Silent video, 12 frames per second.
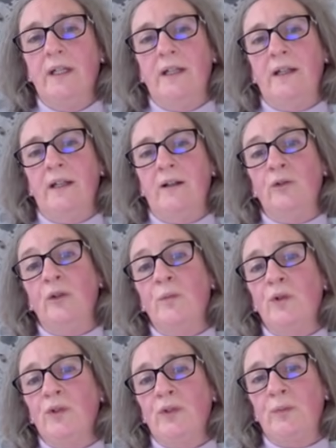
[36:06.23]
or the
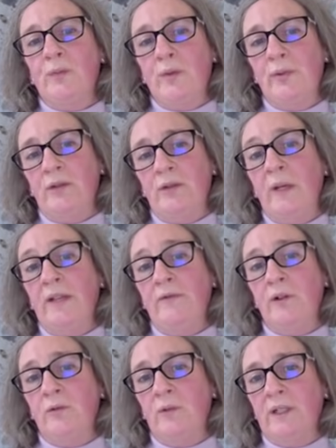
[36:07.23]
most appropriate way
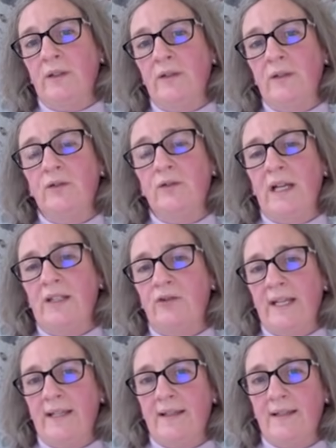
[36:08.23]
forward to
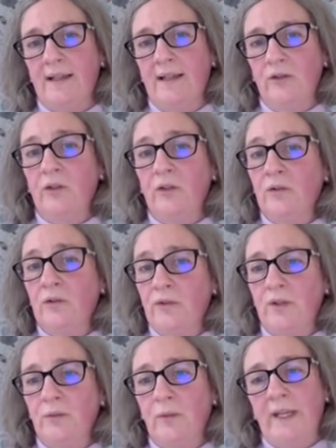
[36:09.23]
address the
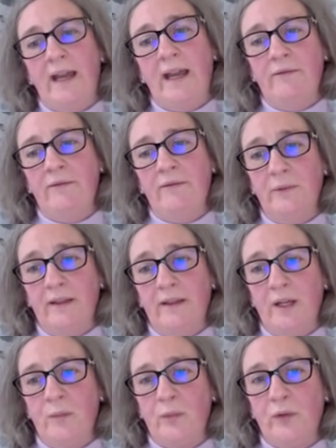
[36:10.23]
concern we have with
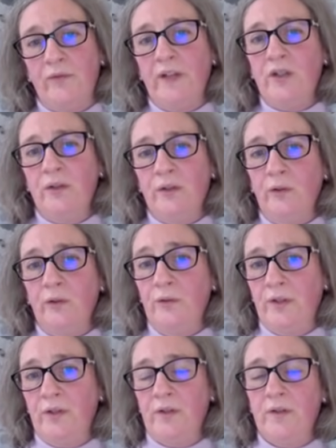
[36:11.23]
professional
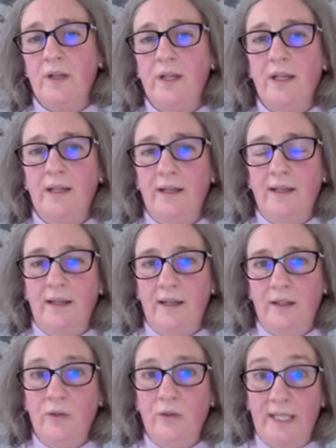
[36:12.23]
users
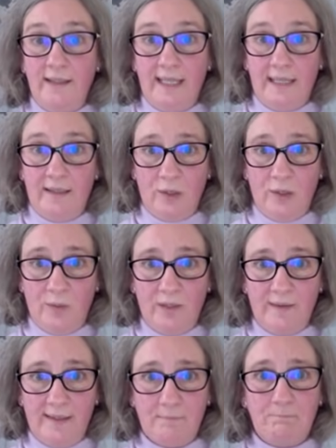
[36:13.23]
using that
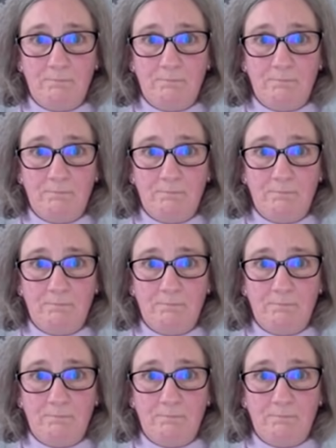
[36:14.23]
substance.